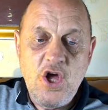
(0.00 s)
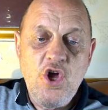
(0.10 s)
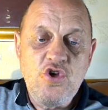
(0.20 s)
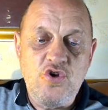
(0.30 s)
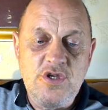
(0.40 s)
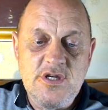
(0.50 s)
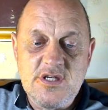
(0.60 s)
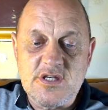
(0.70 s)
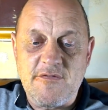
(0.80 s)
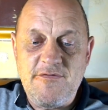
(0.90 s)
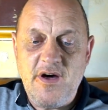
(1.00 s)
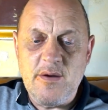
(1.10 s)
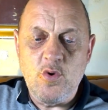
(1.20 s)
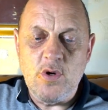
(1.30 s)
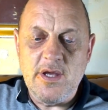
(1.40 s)
Unionists are far
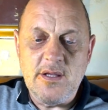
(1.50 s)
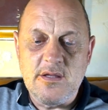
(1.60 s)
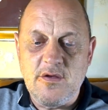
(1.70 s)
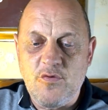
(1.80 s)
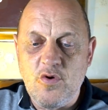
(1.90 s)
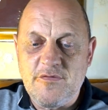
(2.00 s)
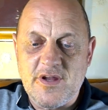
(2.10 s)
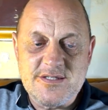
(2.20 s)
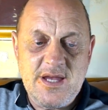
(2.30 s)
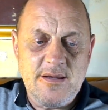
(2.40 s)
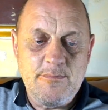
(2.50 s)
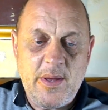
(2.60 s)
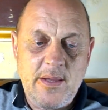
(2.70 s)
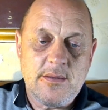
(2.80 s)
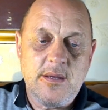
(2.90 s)
more likely to vote for a certain
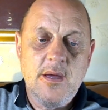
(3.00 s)
party